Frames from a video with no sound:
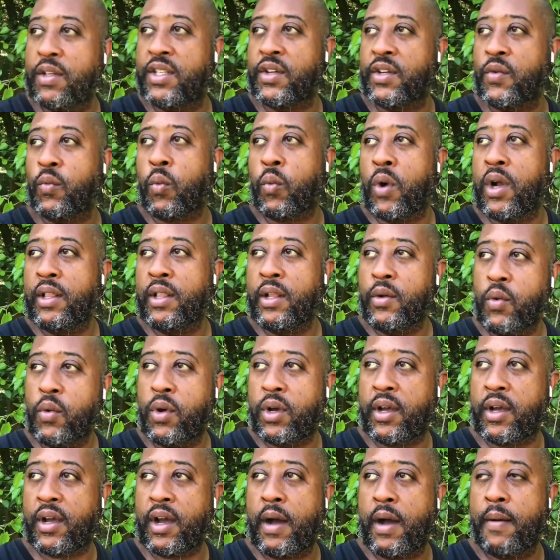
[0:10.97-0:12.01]
help
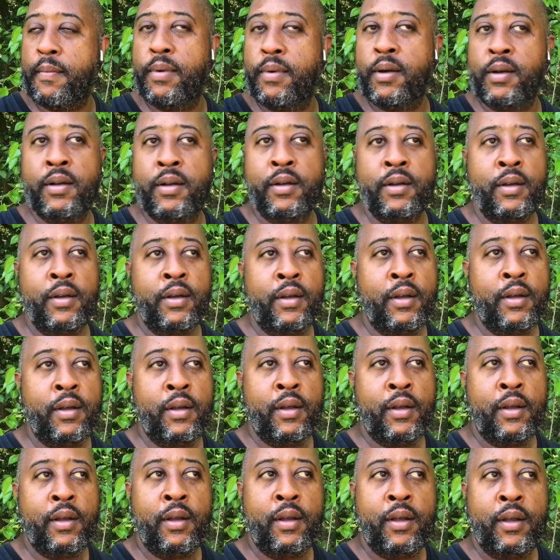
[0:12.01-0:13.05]
me.
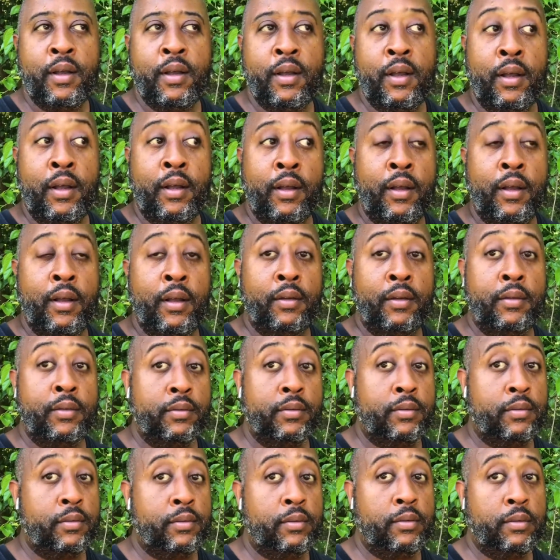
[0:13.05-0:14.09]
I
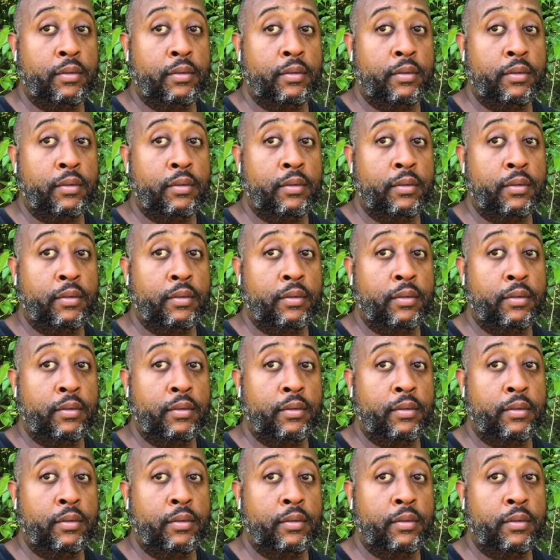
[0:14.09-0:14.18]
need an